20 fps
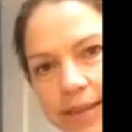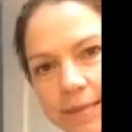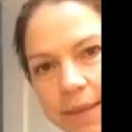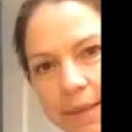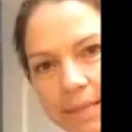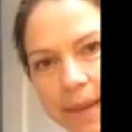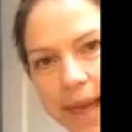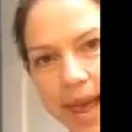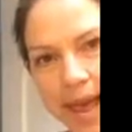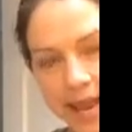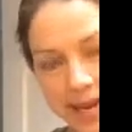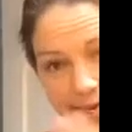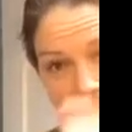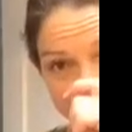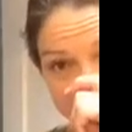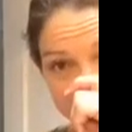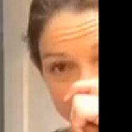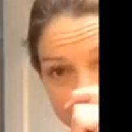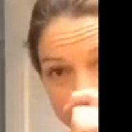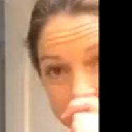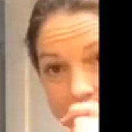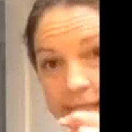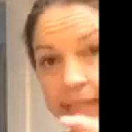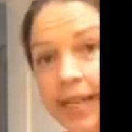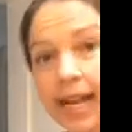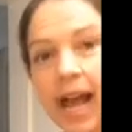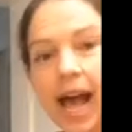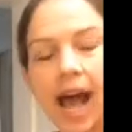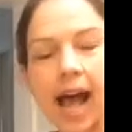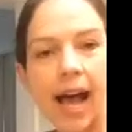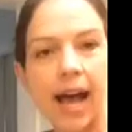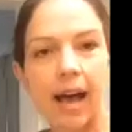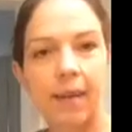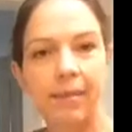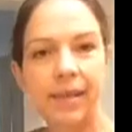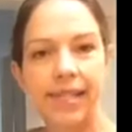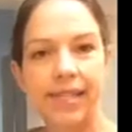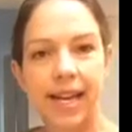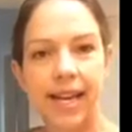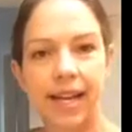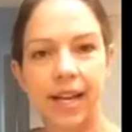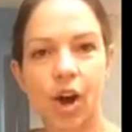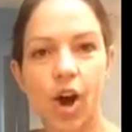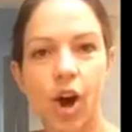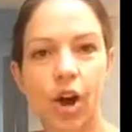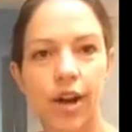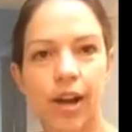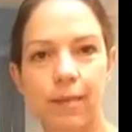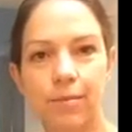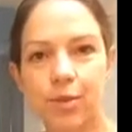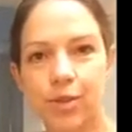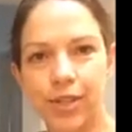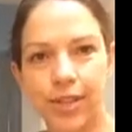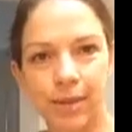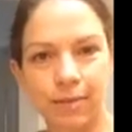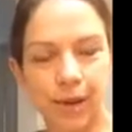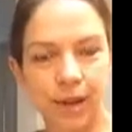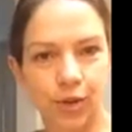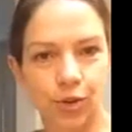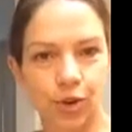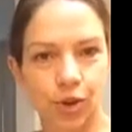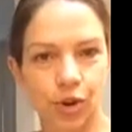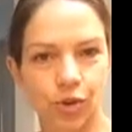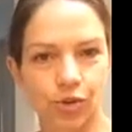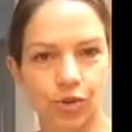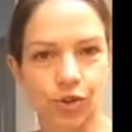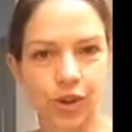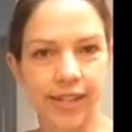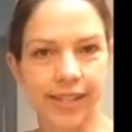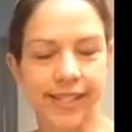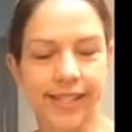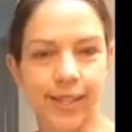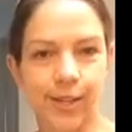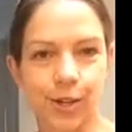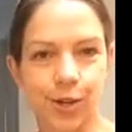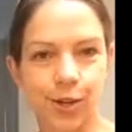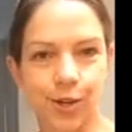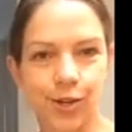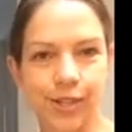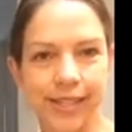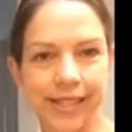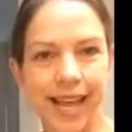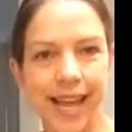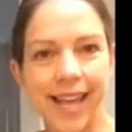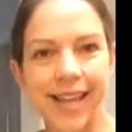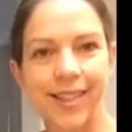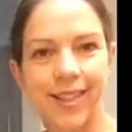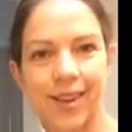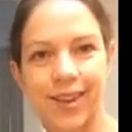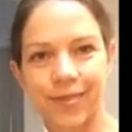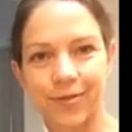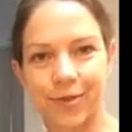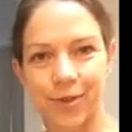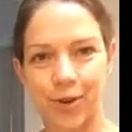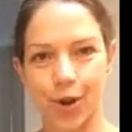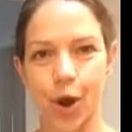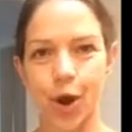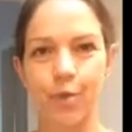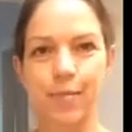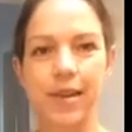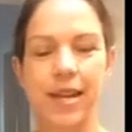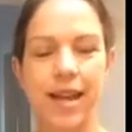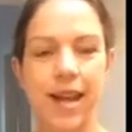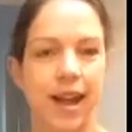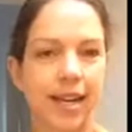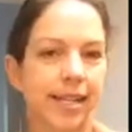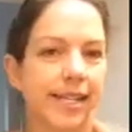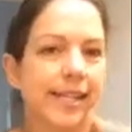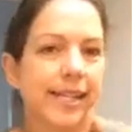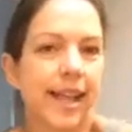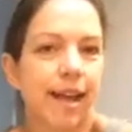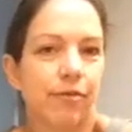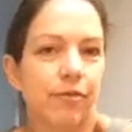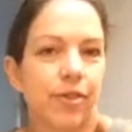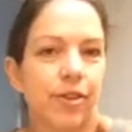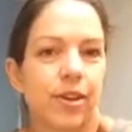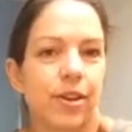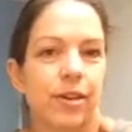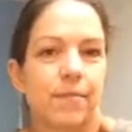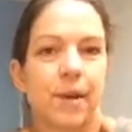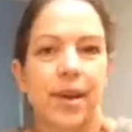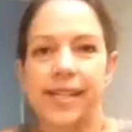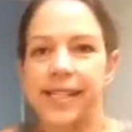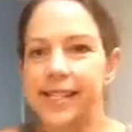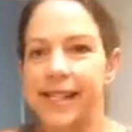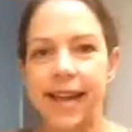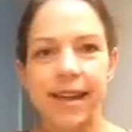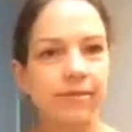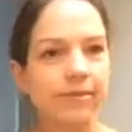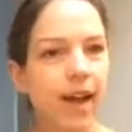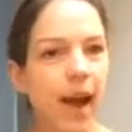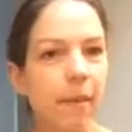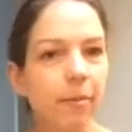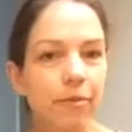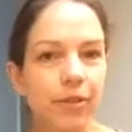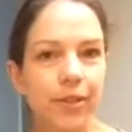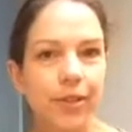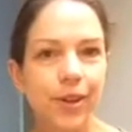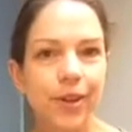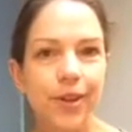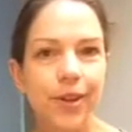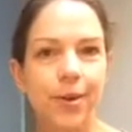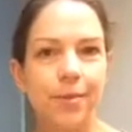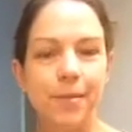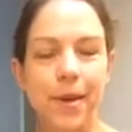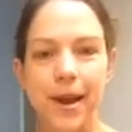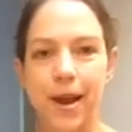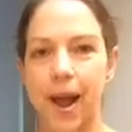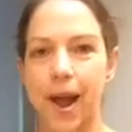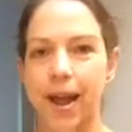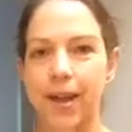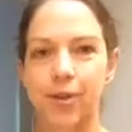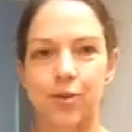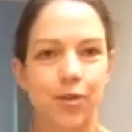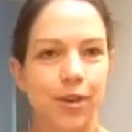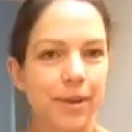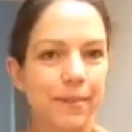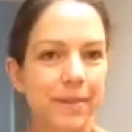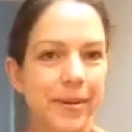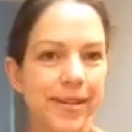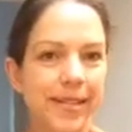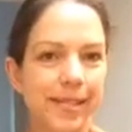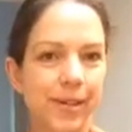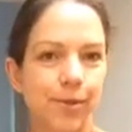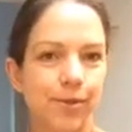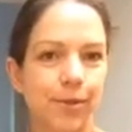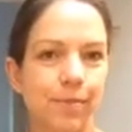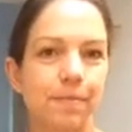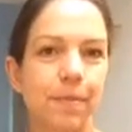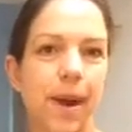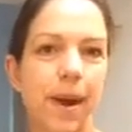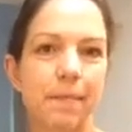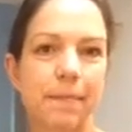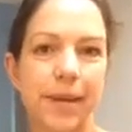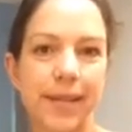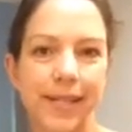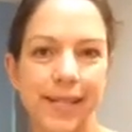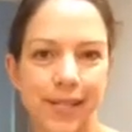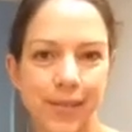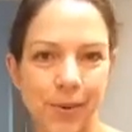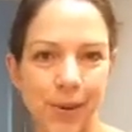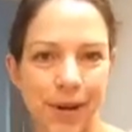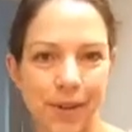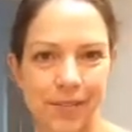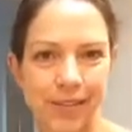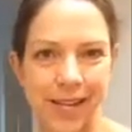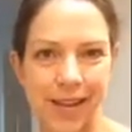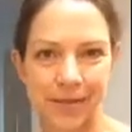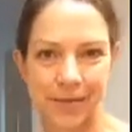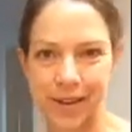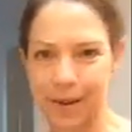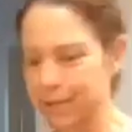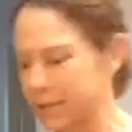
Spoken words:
my pan here is getting hot, I'm using my good old trusty Le Creuset. If you know me, I just love them. I save up for them and I treat myself and buy pieces when I've saved up